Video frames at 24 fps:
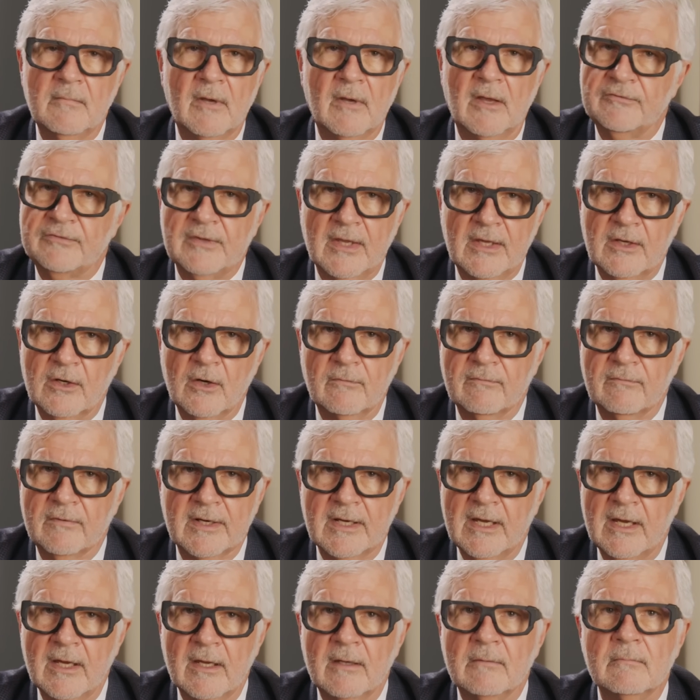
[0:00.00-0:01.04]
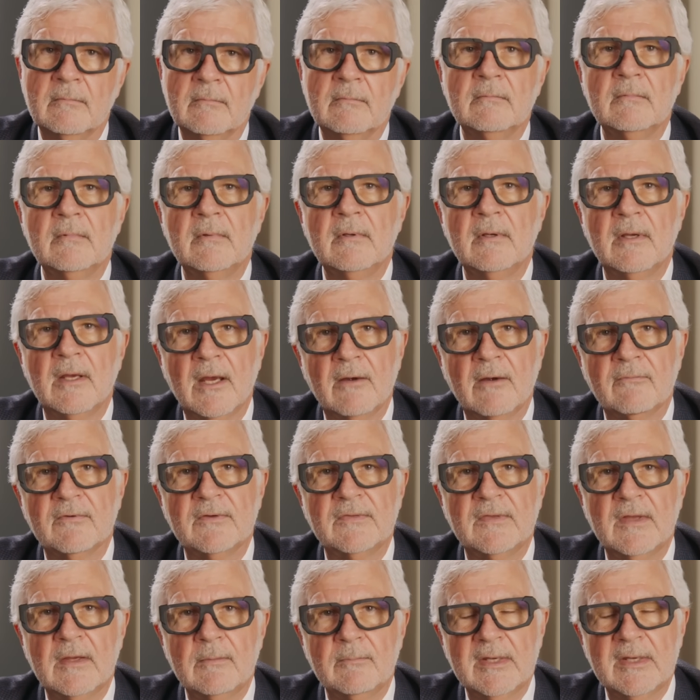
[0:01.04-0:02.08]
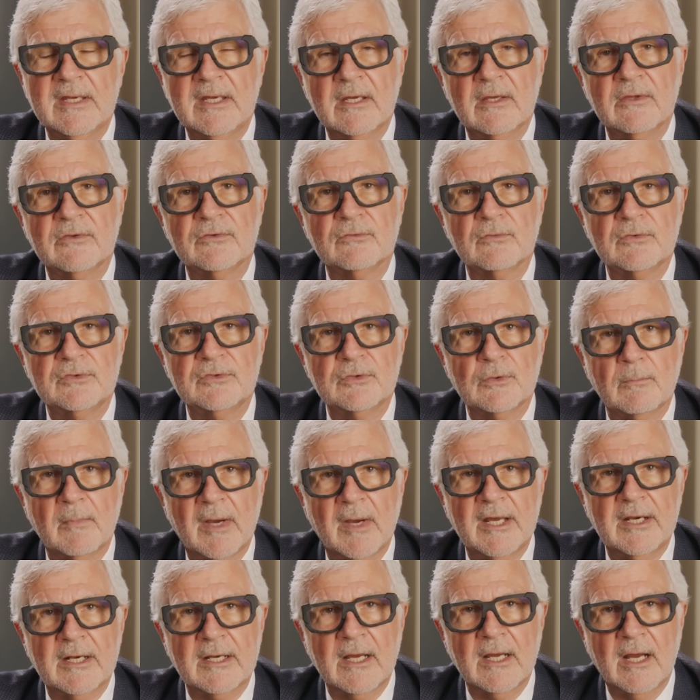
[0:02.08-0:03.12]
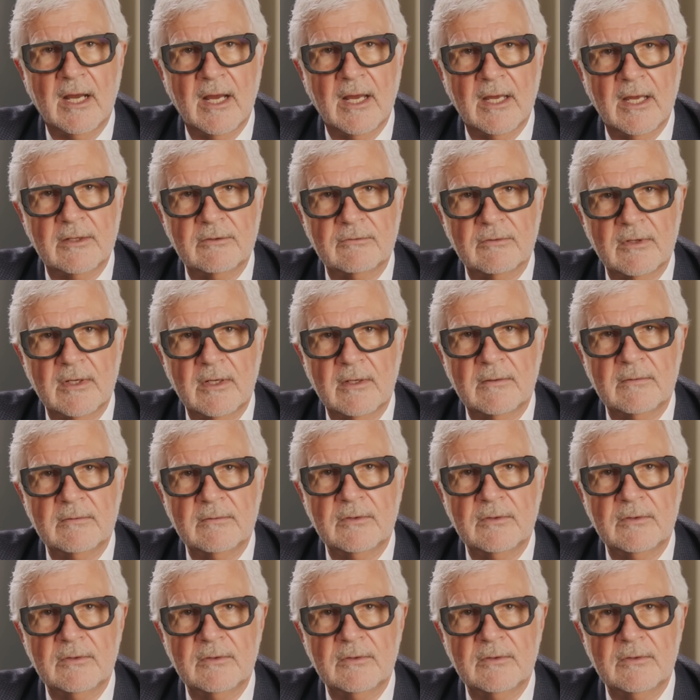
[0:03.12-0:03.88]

I'll say it over again. Everything begins with your mitochondria,